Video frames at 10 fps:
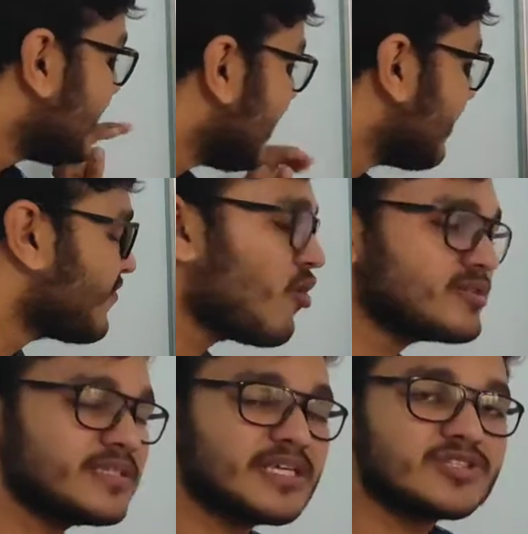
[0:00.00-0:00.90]
The
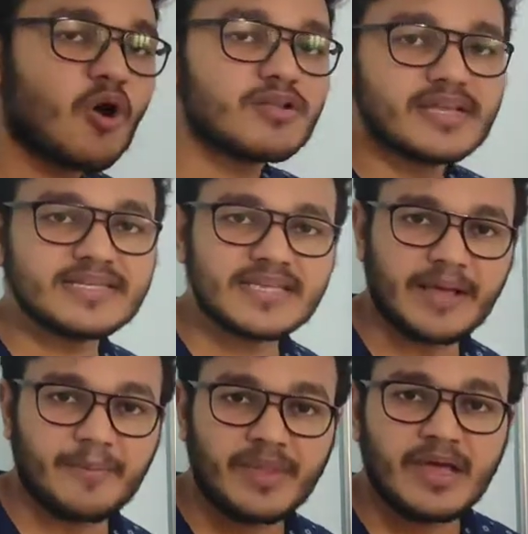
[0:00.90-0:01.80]
inflorescence is solitary
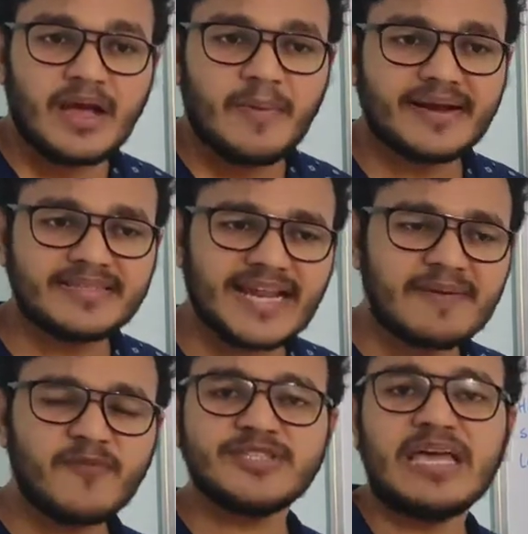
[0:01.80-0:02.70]
cyme. That is a
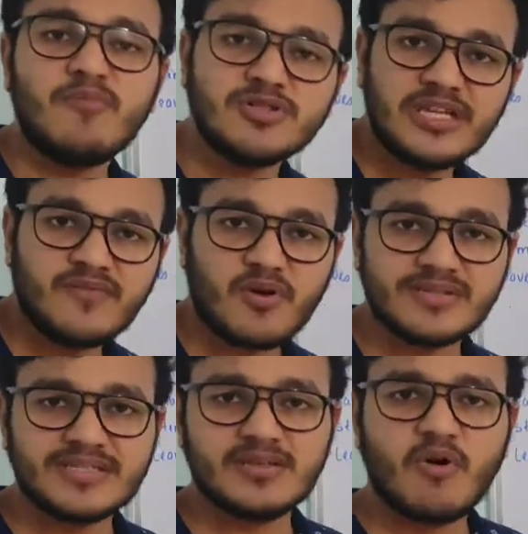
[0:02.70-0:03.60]
type of cymose
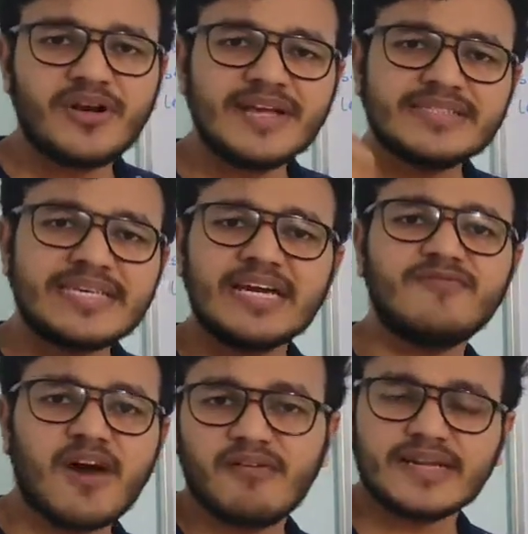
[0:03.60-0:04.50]
inflorescence. Only a single
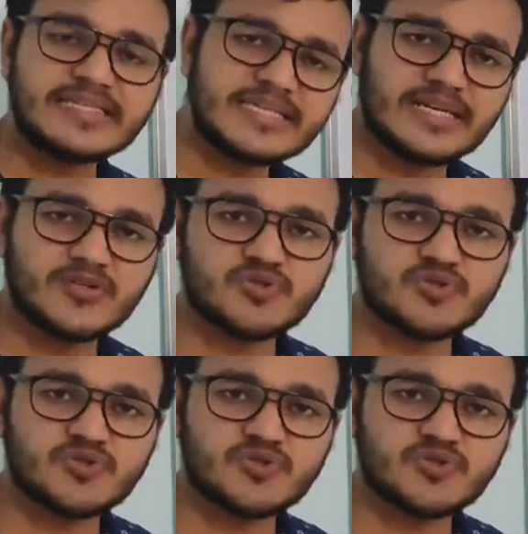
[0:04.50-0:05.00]
flower is seen.